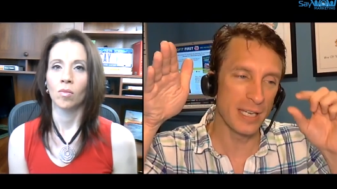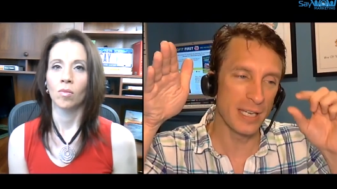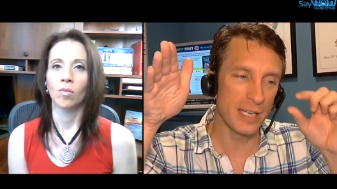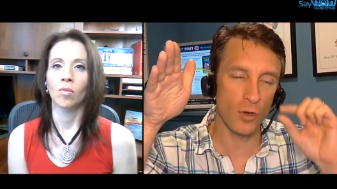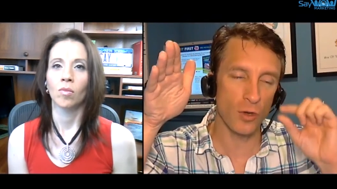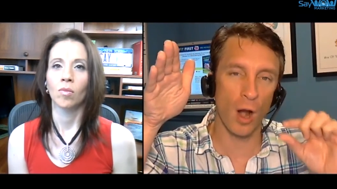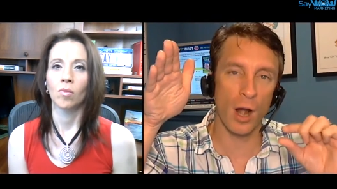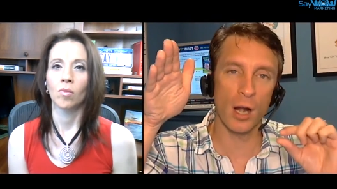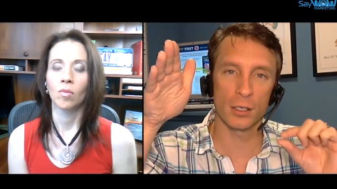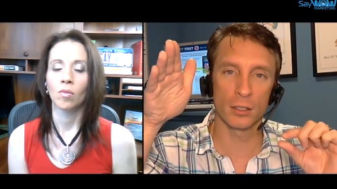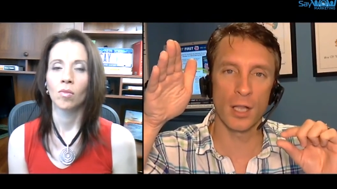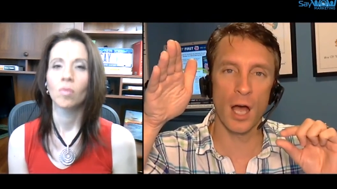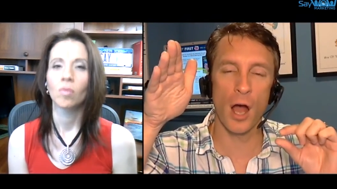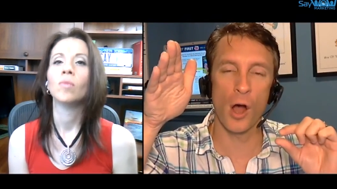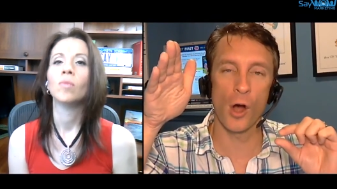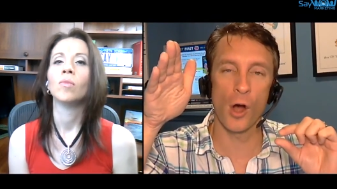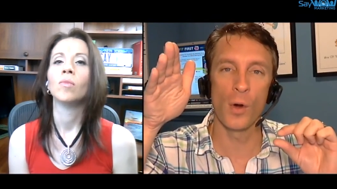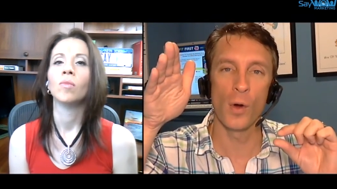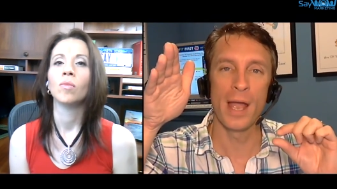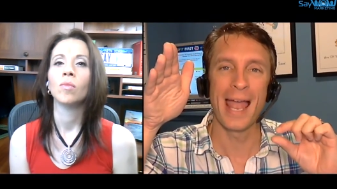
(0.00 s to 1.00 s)
Speaker 1: But we
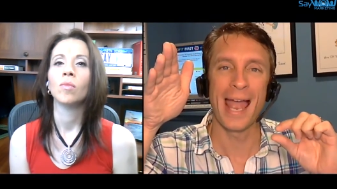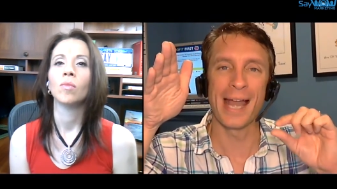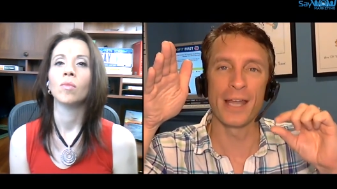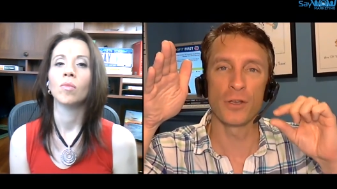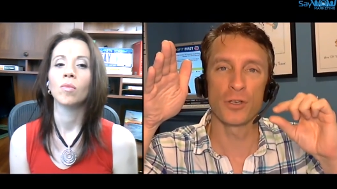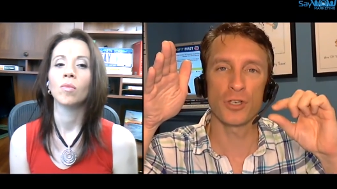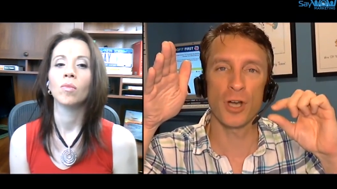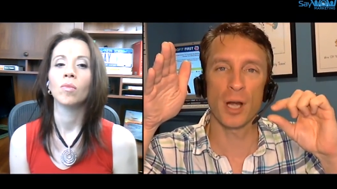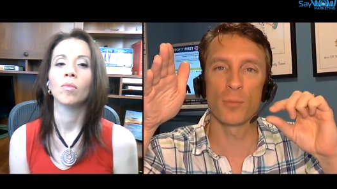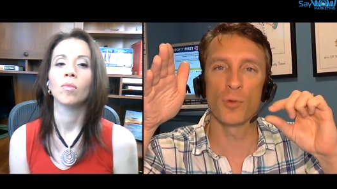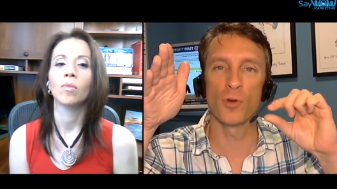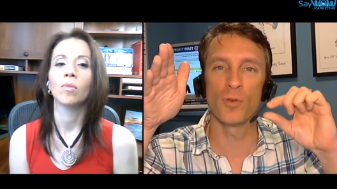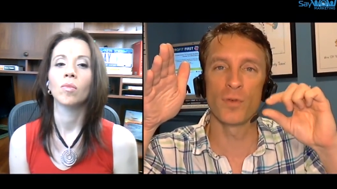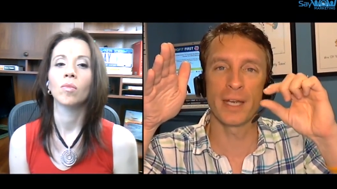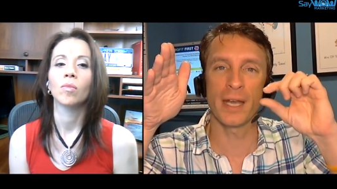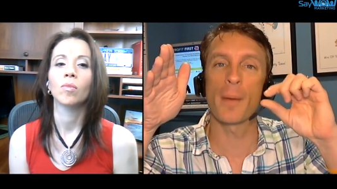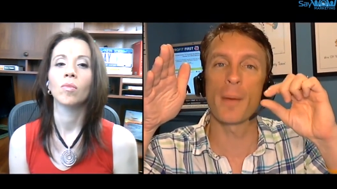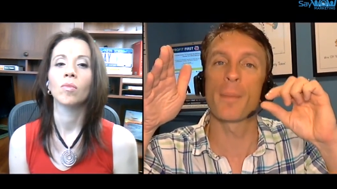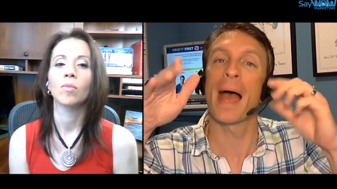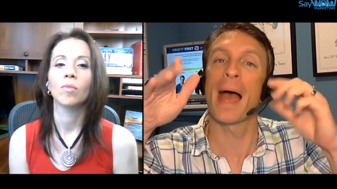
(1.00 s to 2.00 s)
start low and you
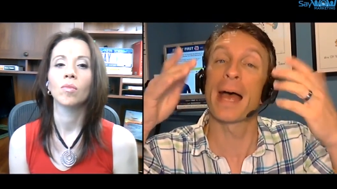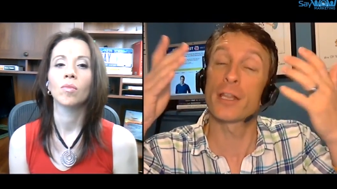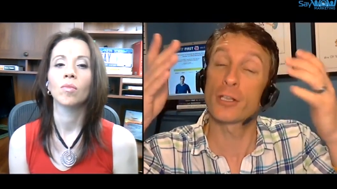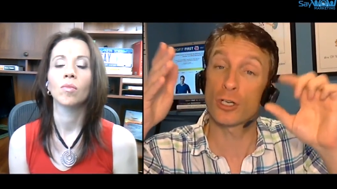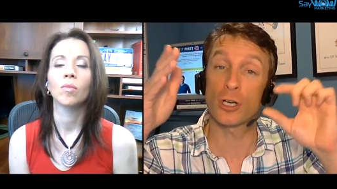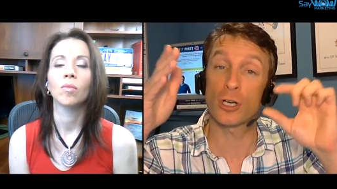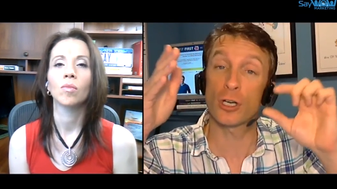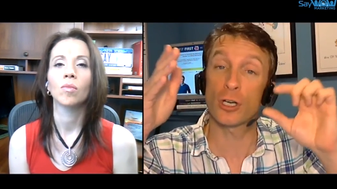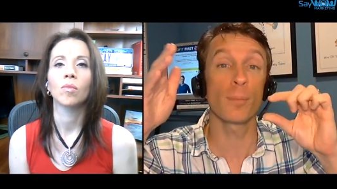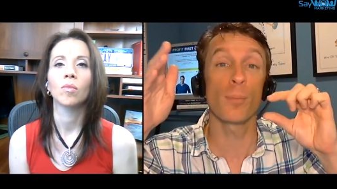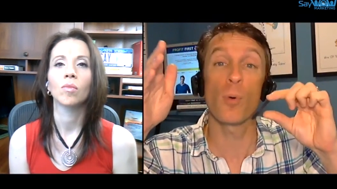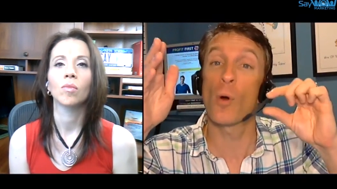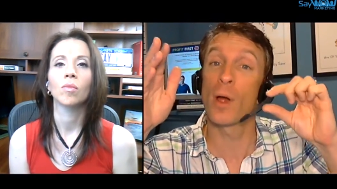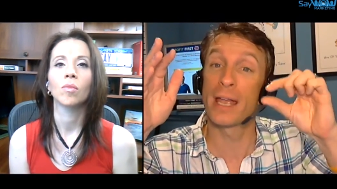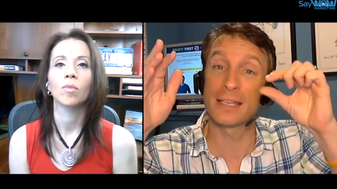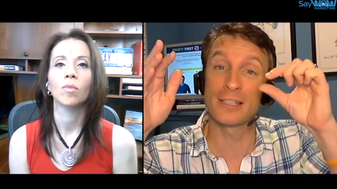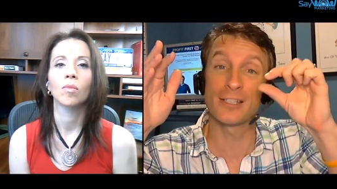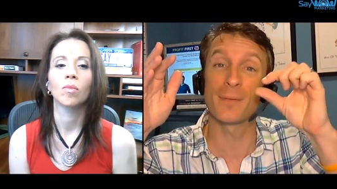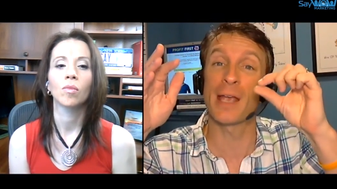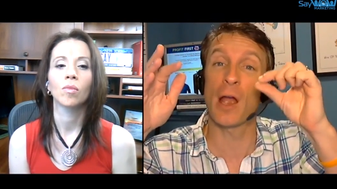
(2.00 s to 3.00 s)
start moving it up. At a
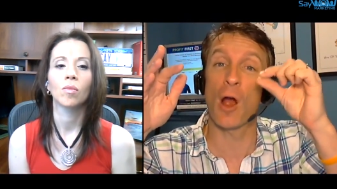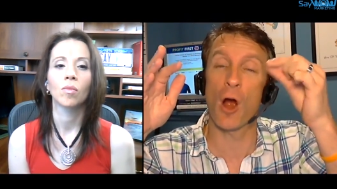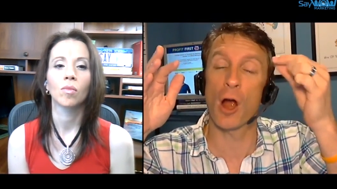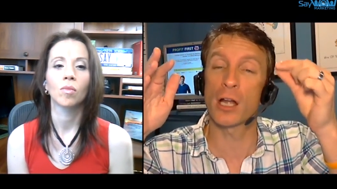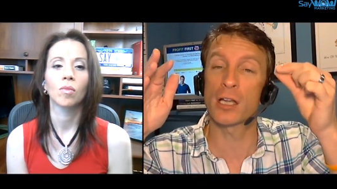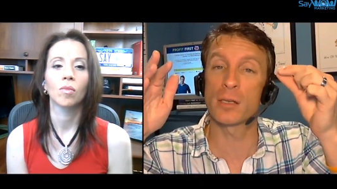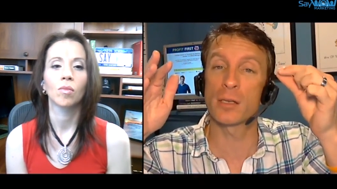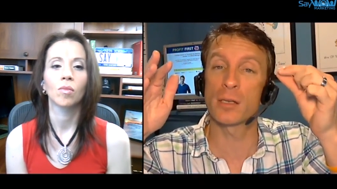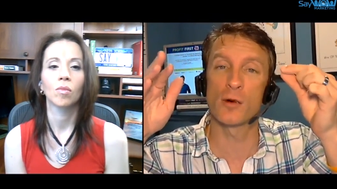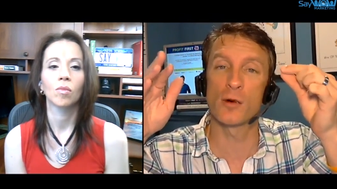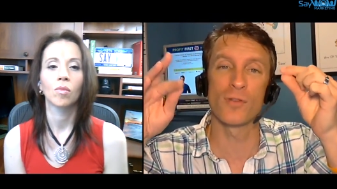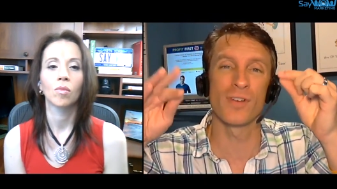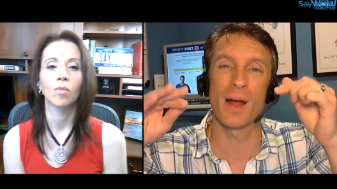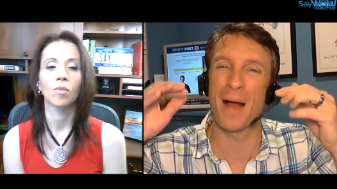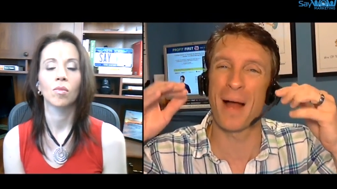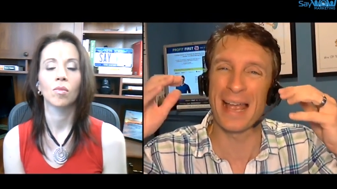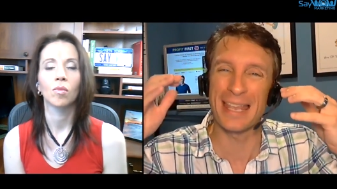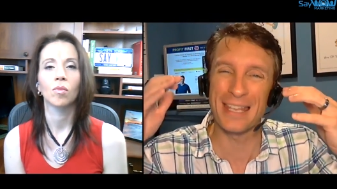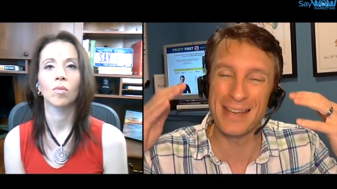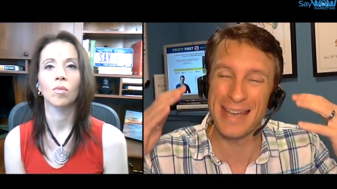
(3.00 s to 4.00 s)
certain point, it's going to be hard
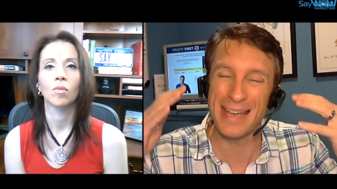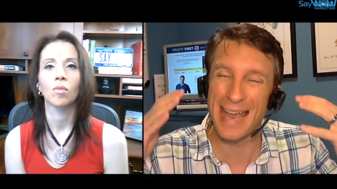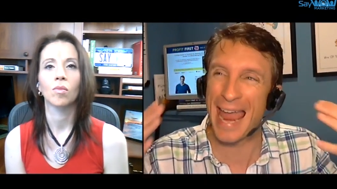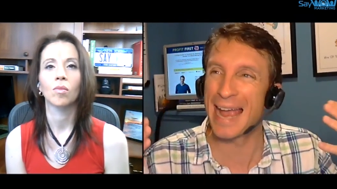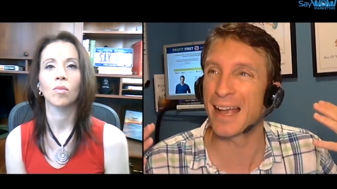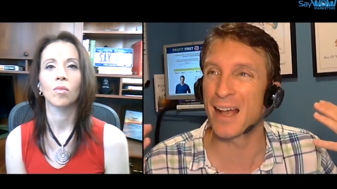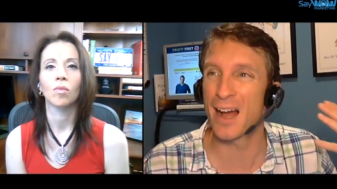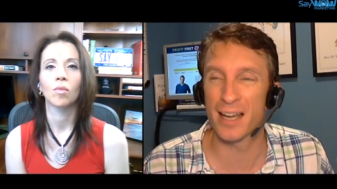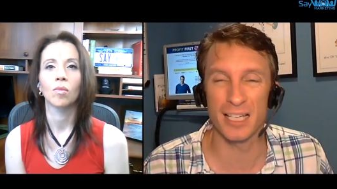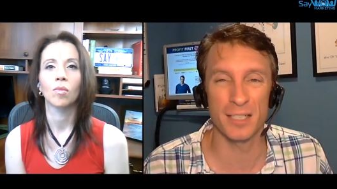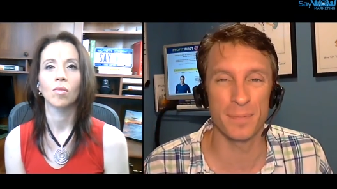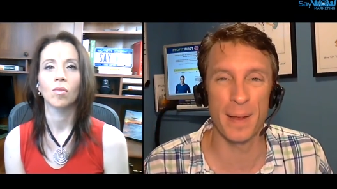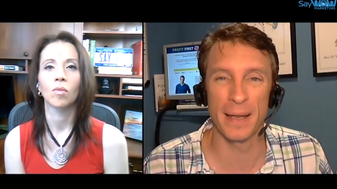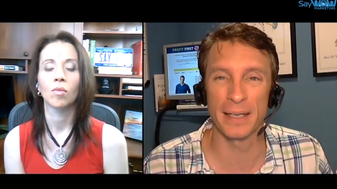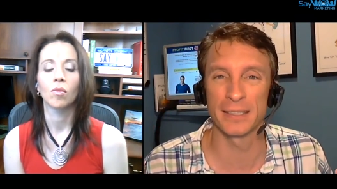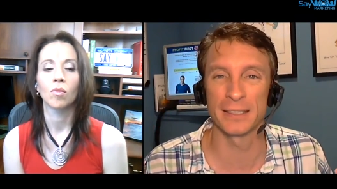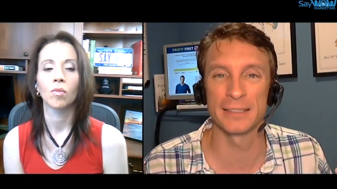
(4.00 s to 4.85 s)
to move it up. You can't cut